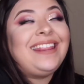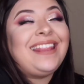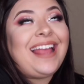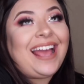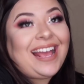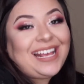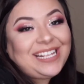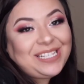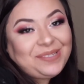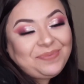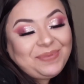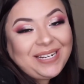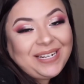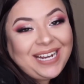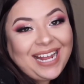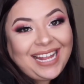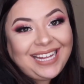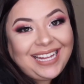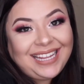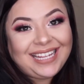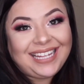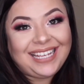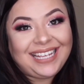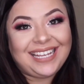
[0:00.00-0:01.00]
last but
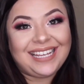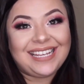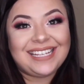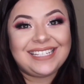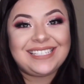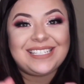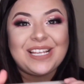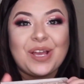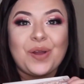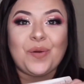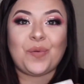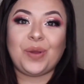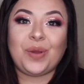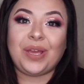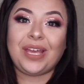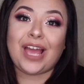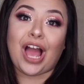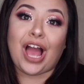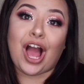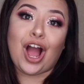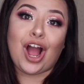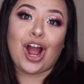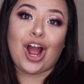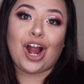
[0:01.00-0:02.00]
not least, we
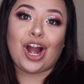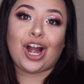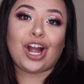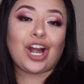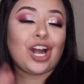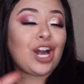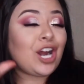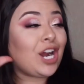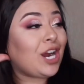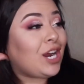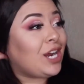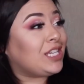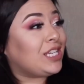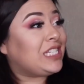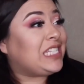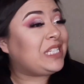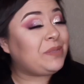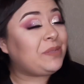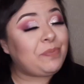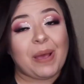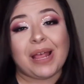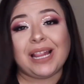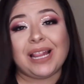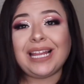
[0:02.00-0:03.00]
are
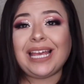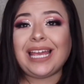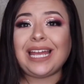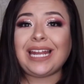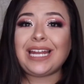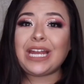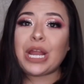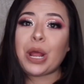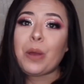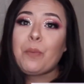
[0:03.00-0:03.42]
spelling